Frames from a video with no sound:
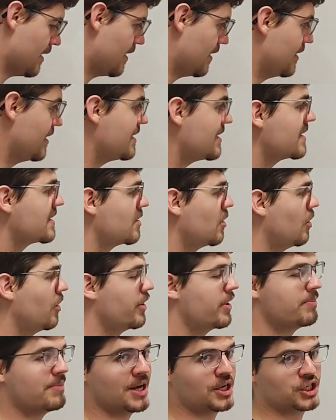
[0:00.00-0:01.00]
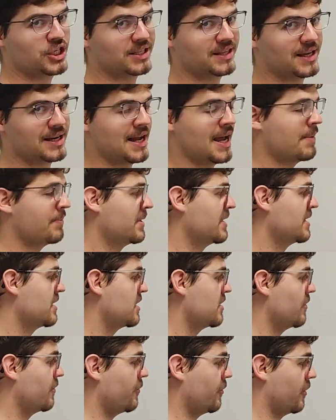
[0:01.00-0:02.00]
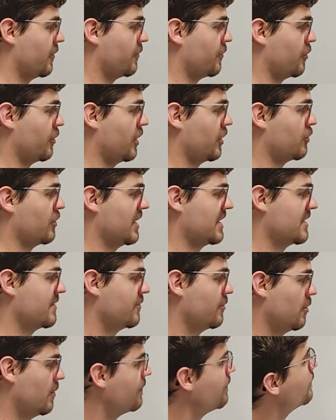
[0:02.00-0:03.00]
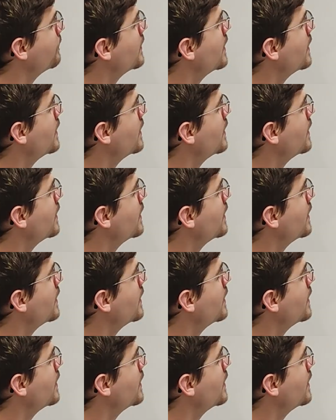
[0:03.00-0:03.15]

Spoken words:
This is all the magic that happens for the Fourier transform.